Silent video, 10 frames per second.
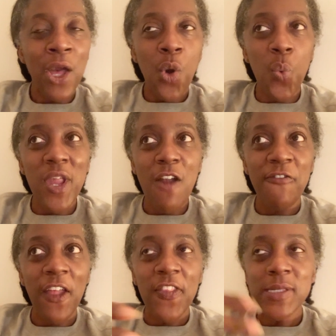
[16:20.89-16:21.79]
We are
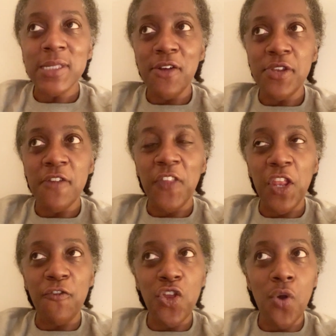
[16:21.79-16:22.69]
fed this narrative that
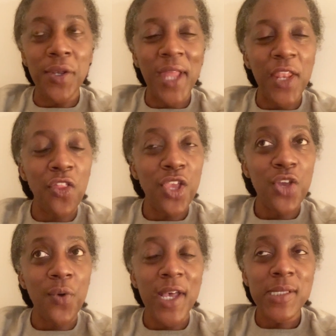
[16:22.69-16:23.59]
if you are not in the
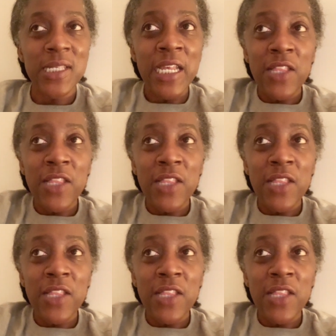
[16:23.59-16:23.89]
U.S.,